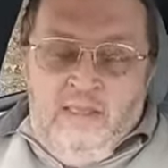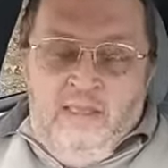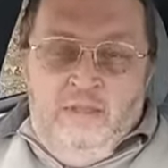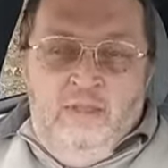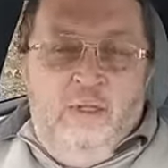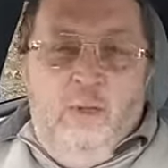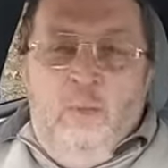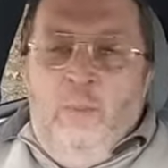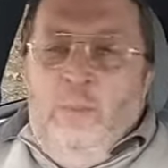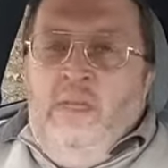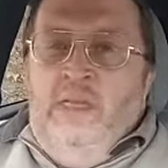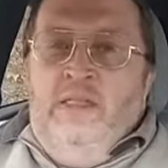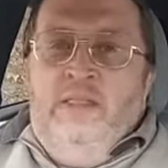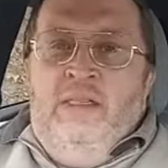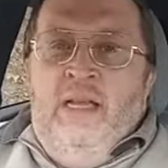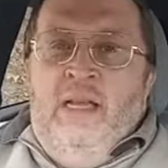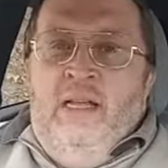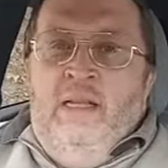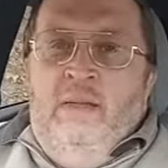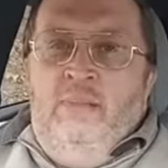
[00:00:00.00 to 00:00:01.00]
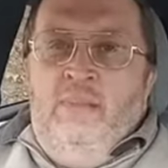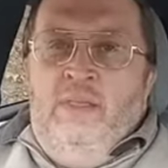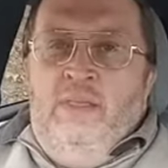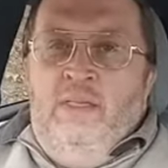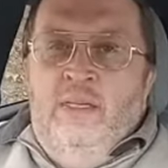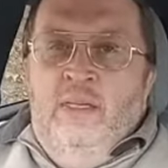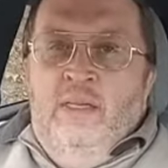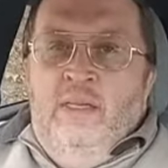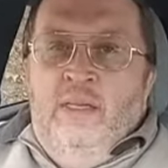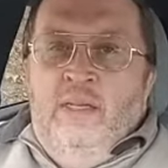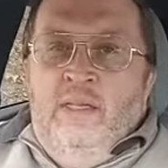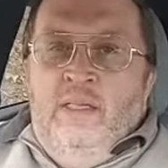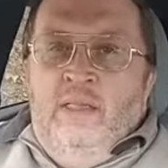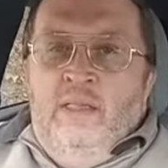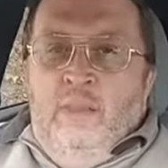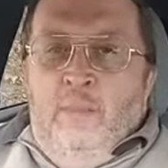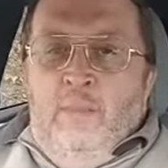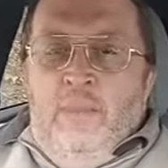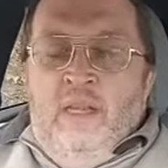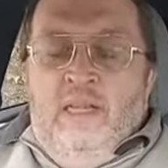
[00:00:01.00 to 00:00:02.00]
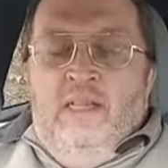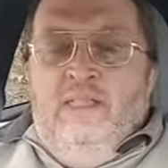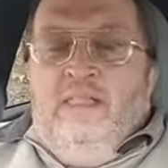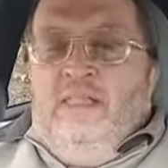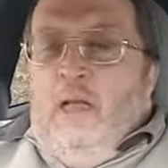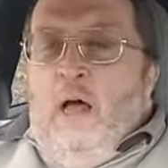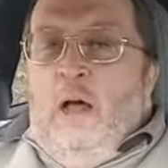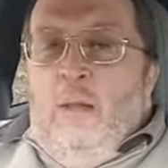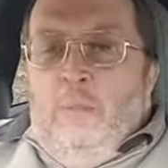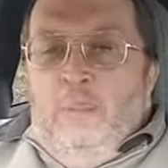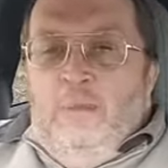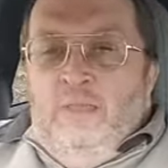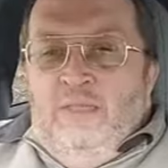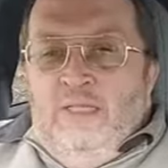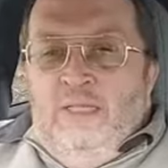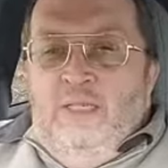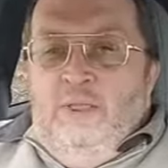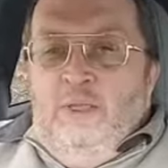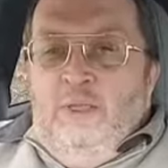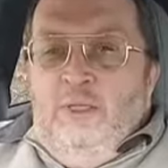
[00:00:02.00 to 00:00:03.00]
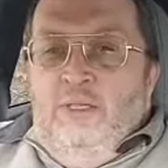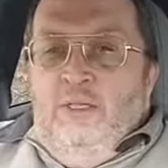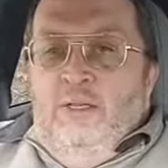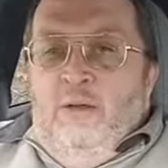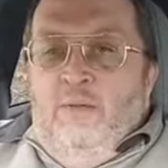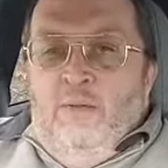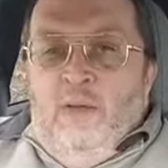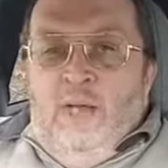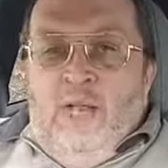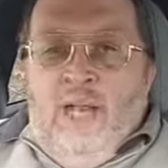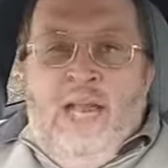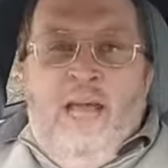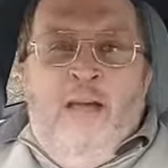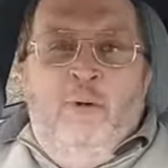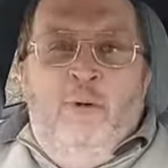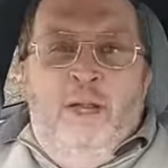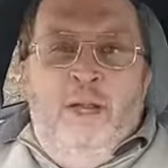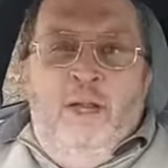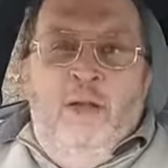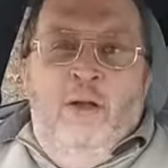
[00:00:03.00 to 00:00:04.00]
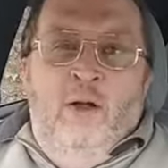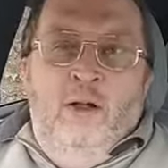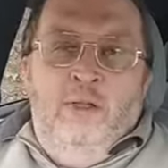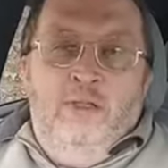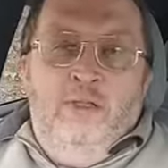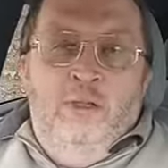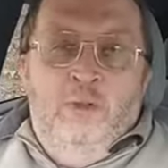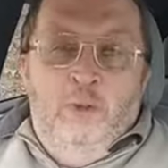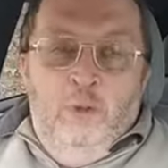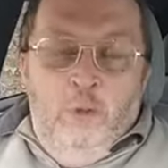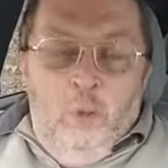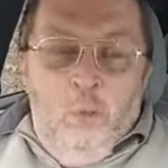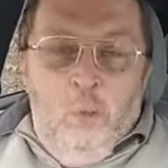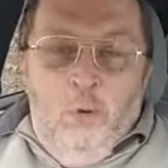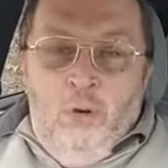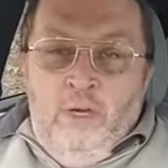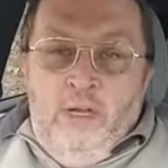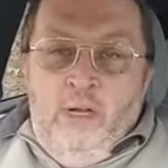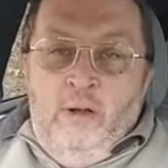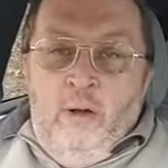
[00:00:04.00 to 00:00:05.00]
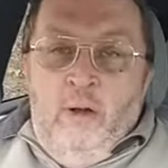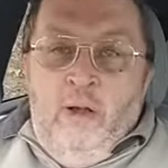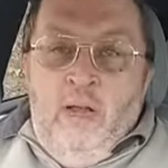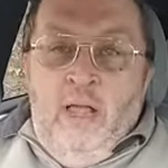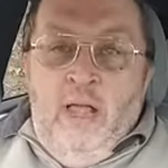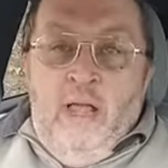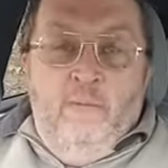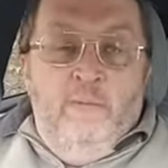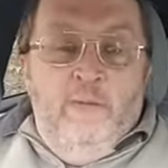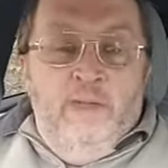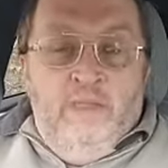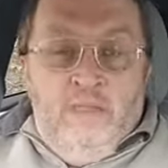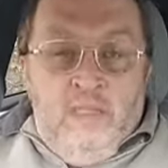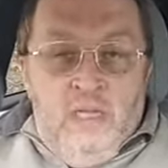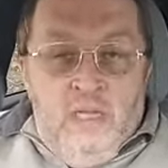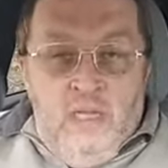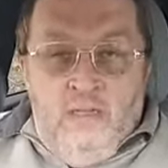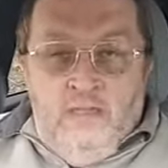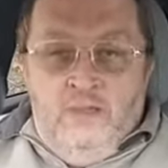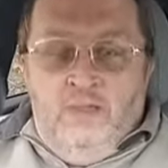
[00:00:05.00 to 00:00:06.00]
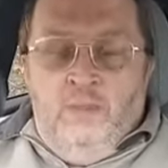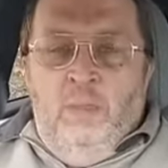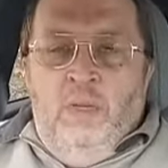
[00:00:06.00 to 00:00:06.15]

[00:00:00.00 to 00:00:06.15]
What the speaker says: And so many times, the biggest opposition of allowing God to do a work in our life is us,